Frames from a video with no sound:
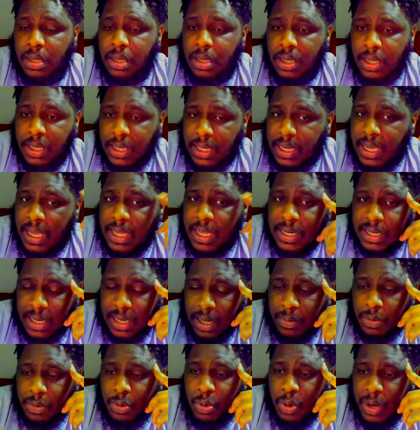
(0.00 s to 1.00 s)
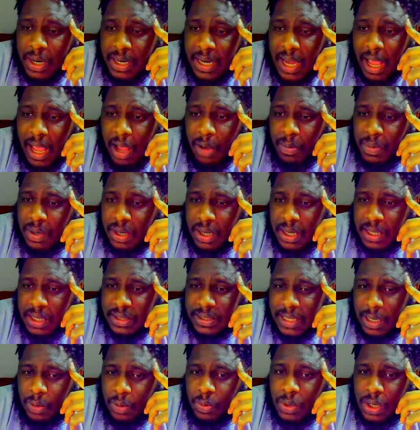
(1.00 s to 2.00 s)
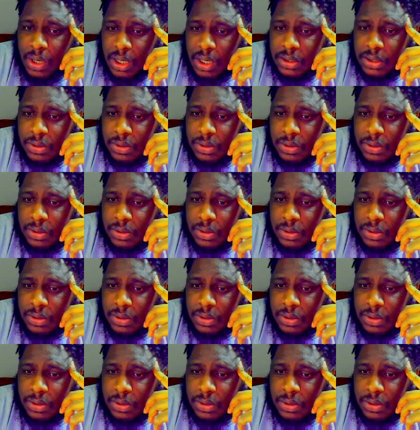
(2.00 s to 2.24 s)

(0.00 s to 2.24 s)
He ended up quitting out because I was